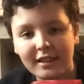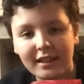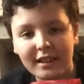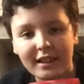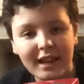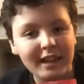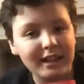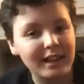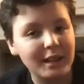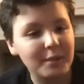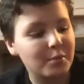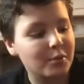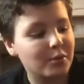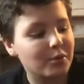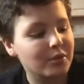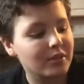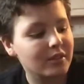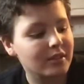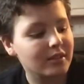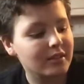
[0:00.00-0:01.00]
You like
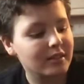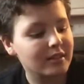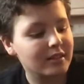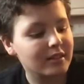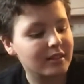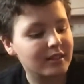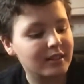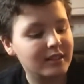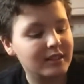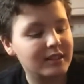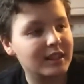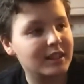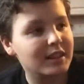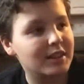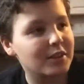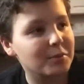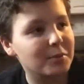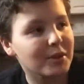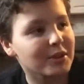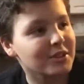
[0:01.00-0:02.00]
Deadpool? Sitting
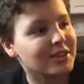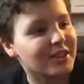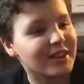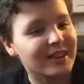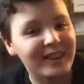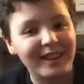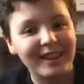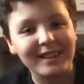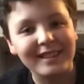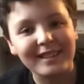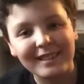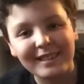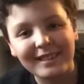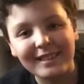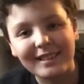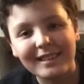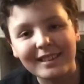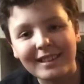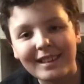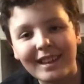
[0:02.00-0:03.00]
on the box, are you?
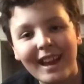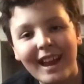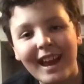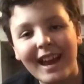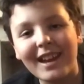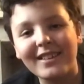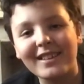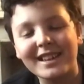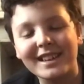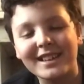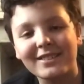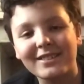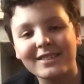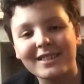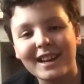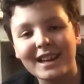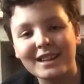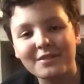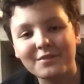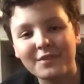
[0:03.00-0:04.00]
Anyway, cool
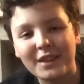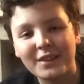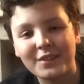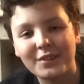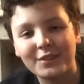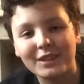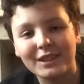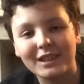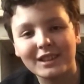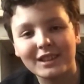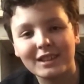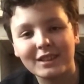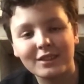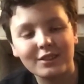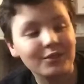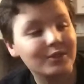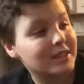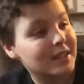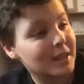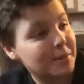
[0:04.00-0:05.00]
guys. Thanks for watching.
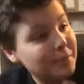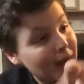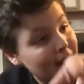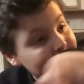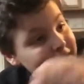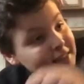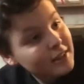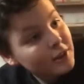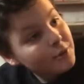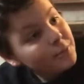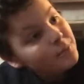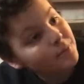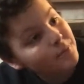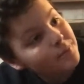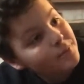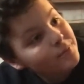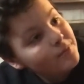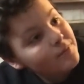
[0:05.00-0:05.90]
You want to say bye to them?